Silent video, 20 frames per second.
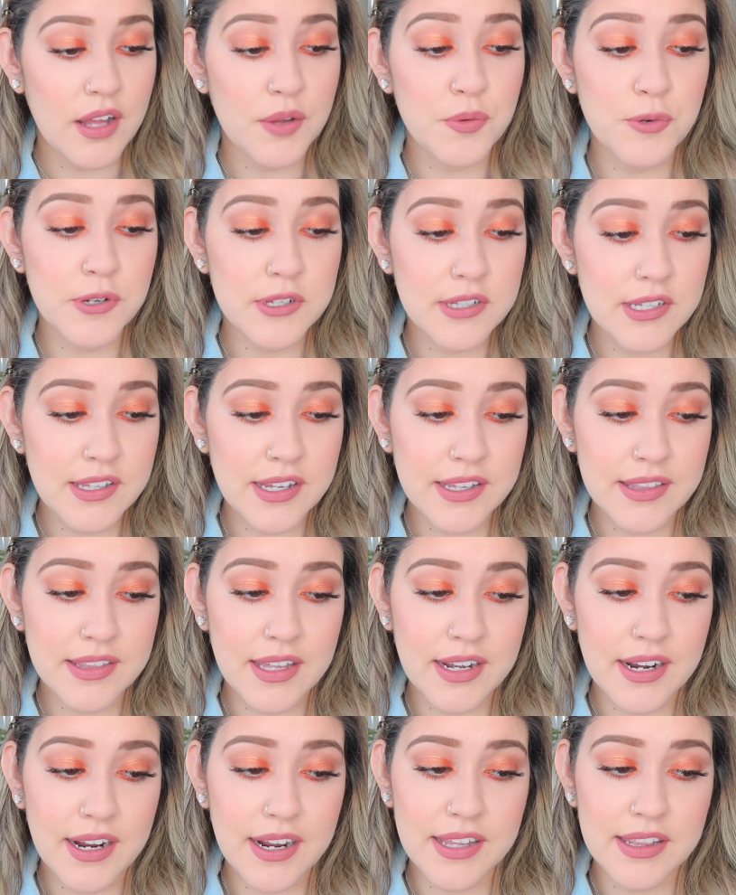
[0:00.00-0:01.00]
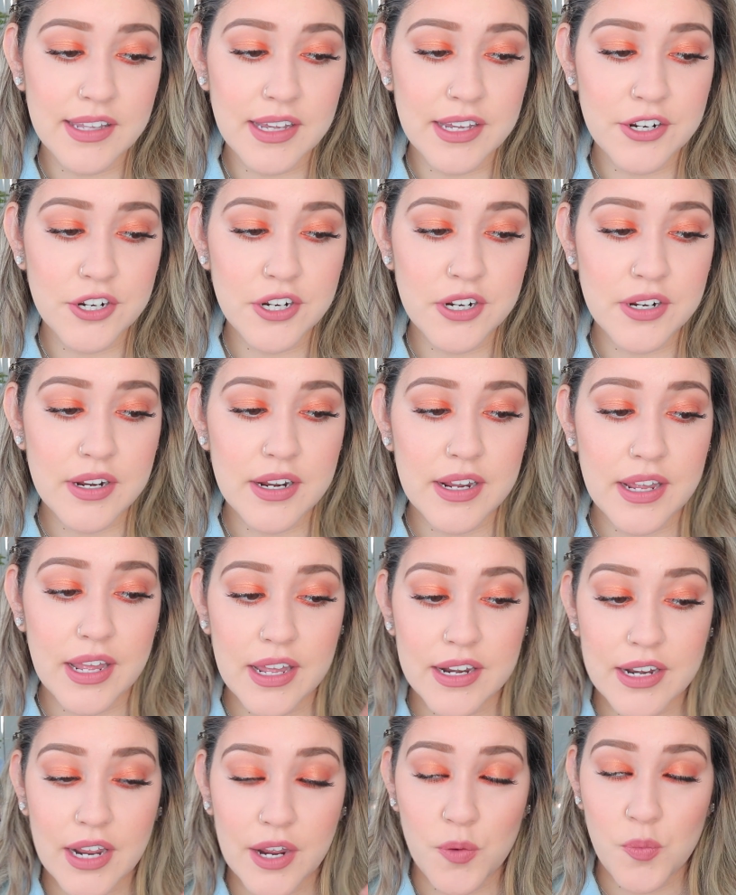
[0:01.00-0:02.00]
I really like that highlighter,
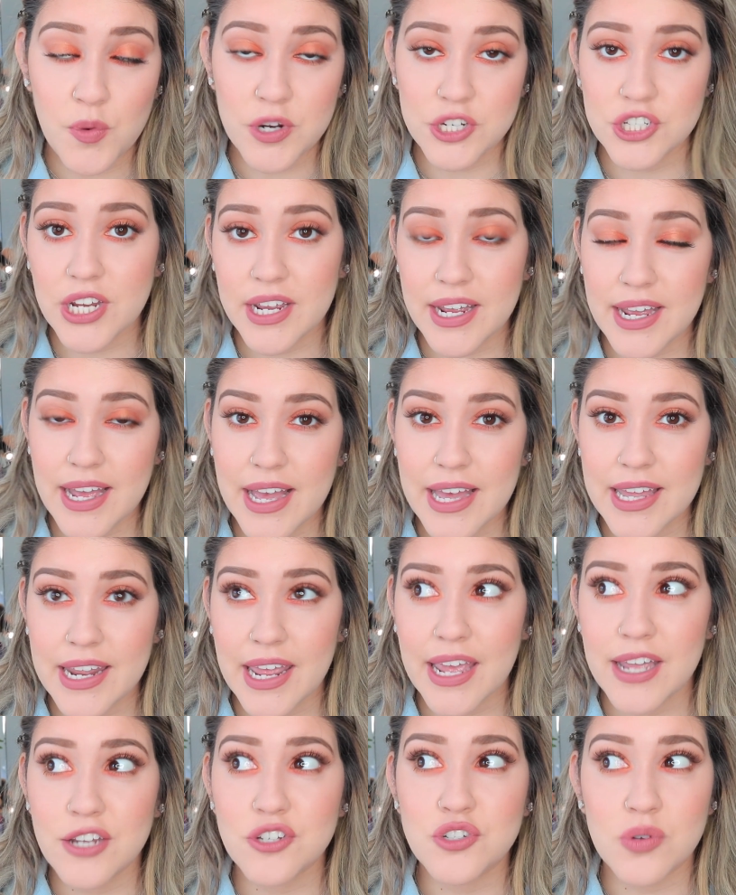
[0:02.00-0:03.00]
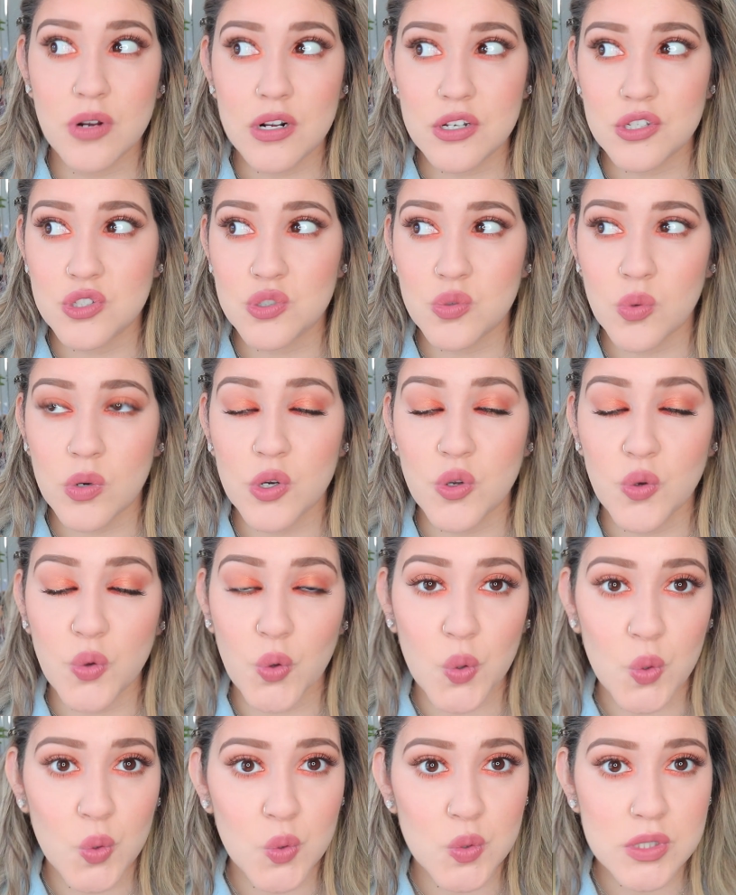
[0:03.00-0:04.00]
and I wish I had a drugstore
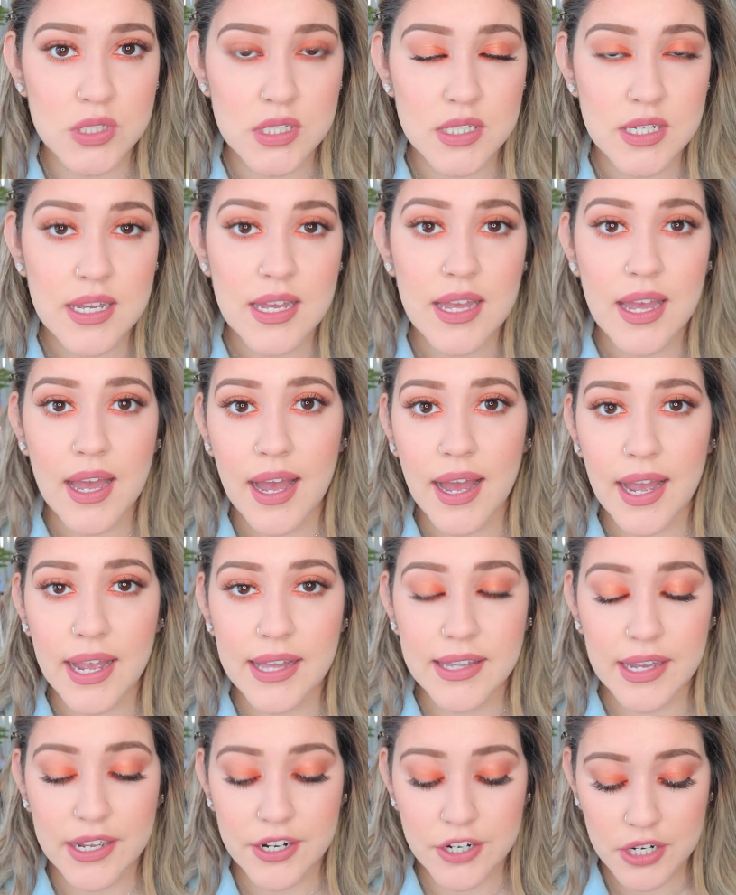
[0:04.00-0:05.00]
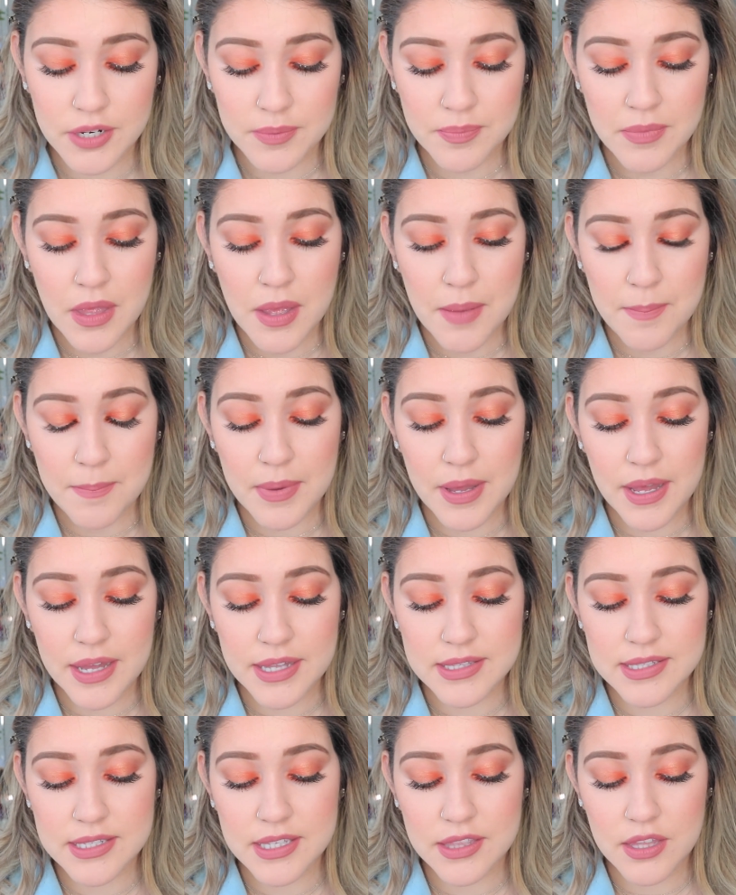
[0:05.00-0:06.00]
gold highlighter,
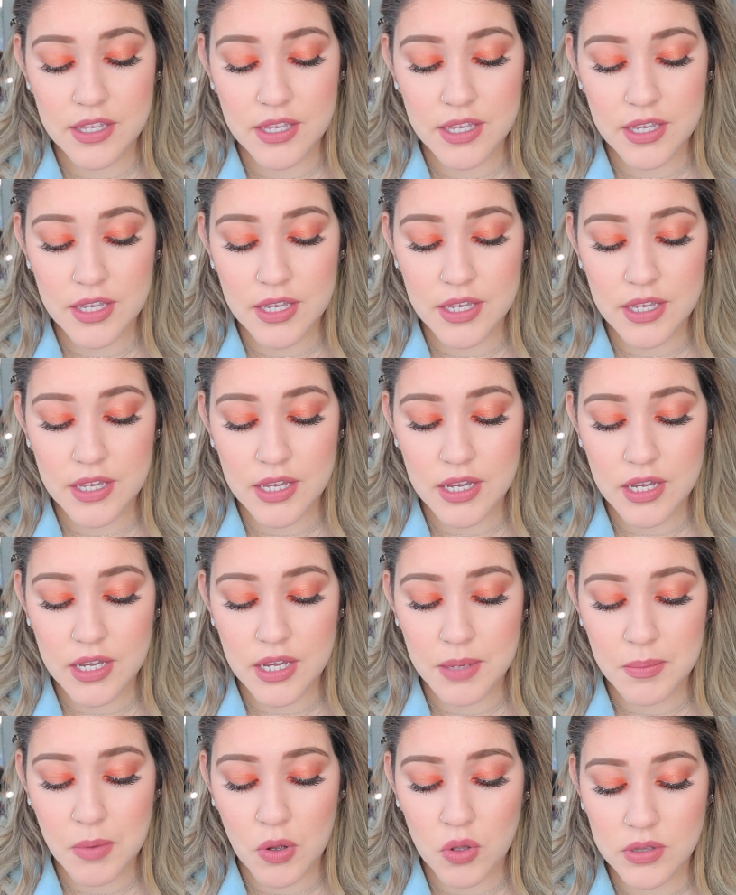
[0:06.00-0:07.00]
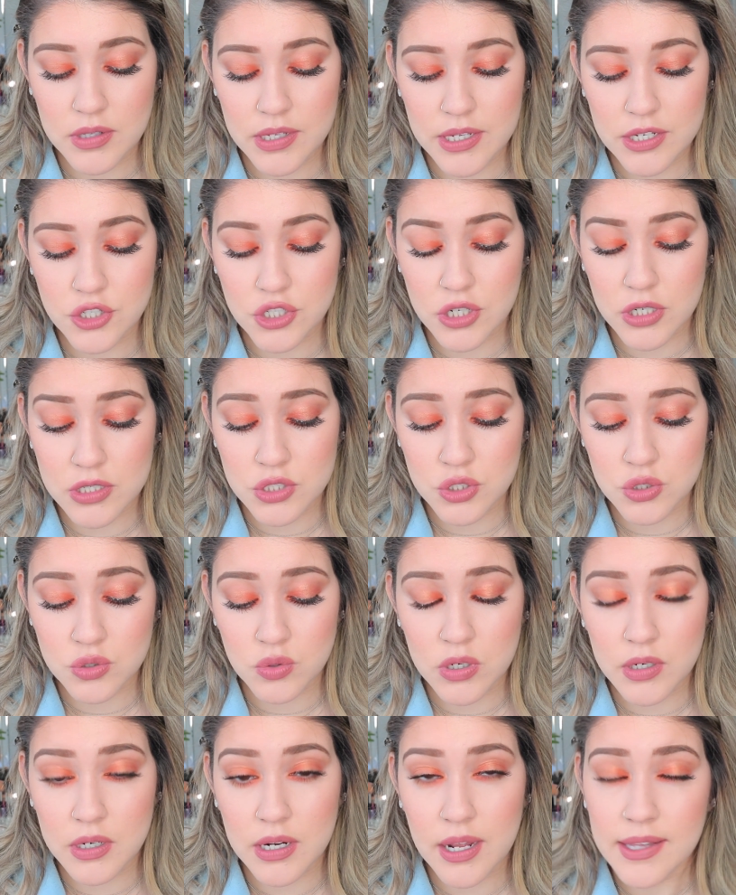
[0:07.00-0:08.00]
but the only
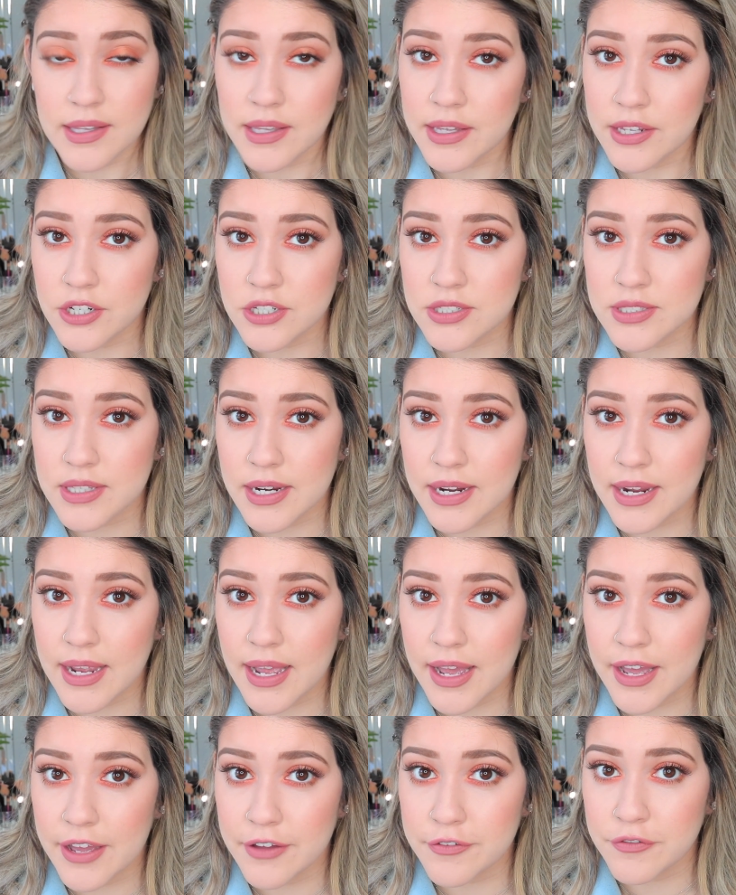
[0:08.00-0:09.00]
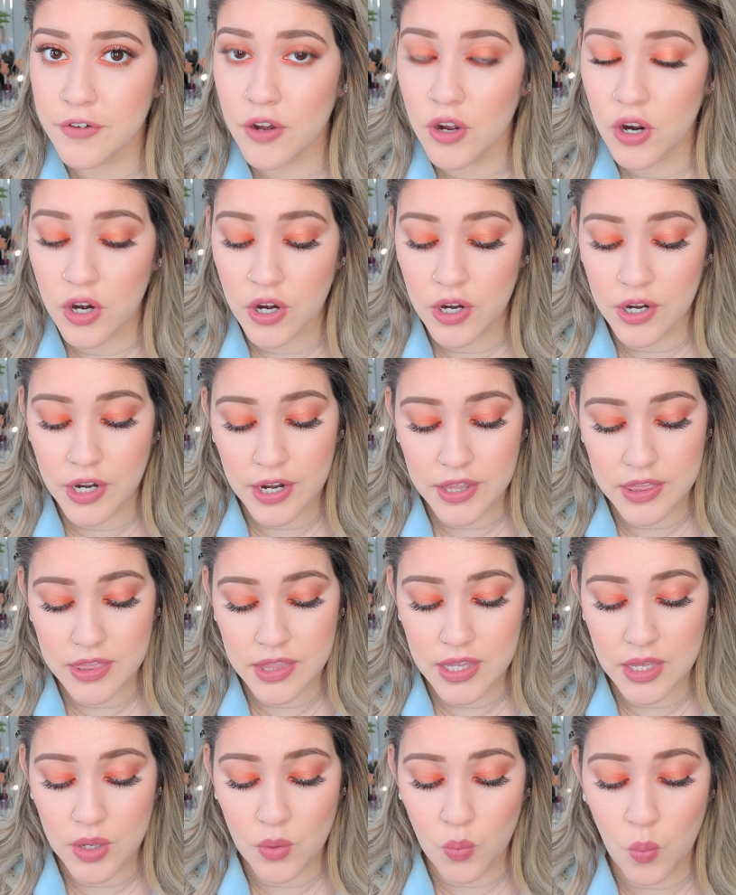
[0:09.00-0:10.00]
drugstore highlighters that I have are
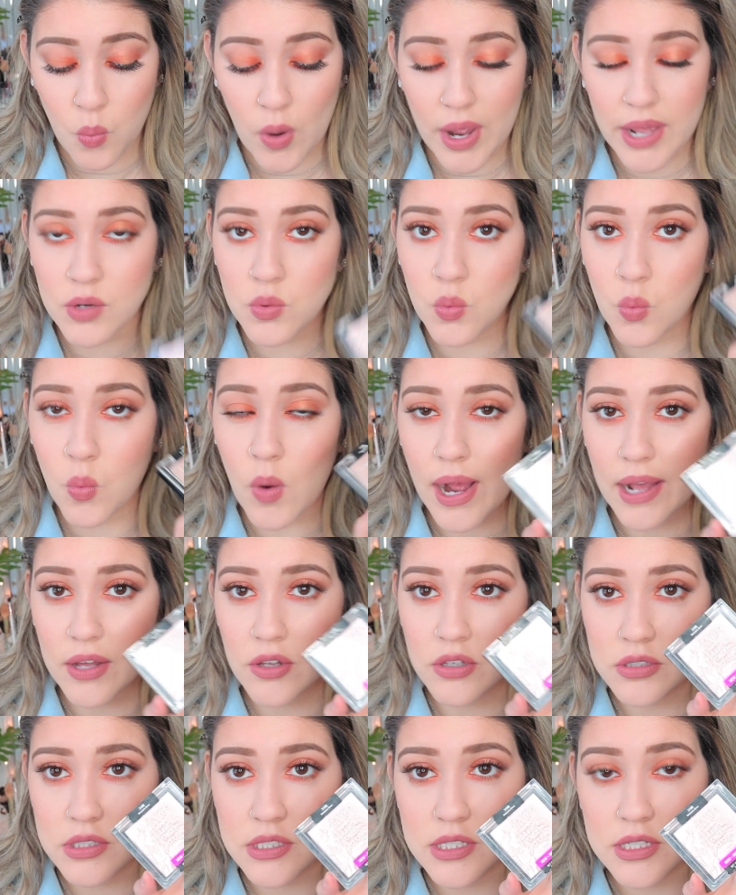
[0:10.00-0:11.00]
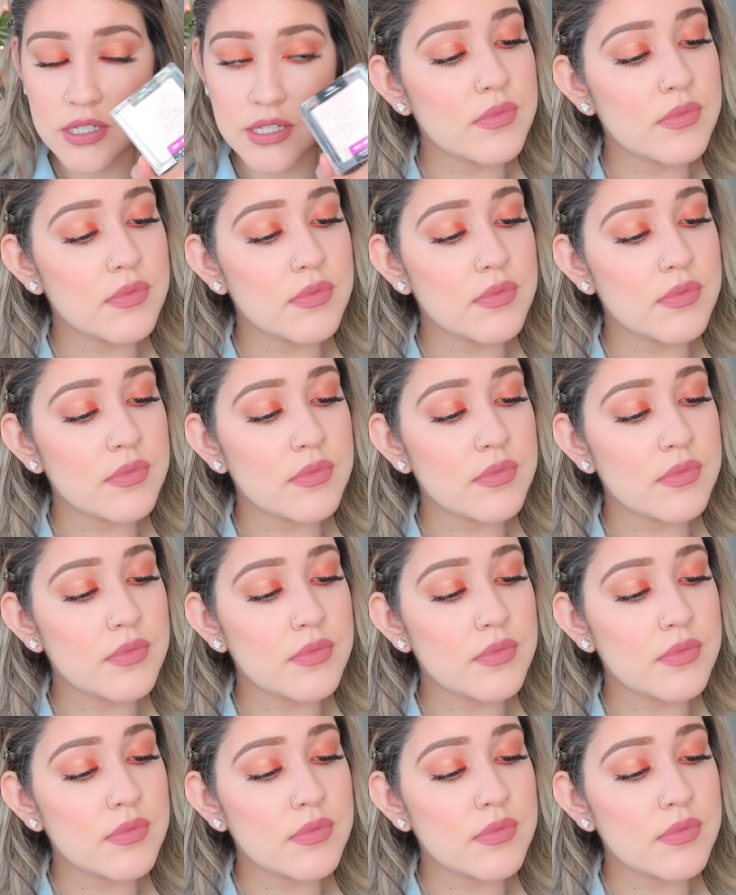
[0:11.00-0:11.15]
the Wet n Wild.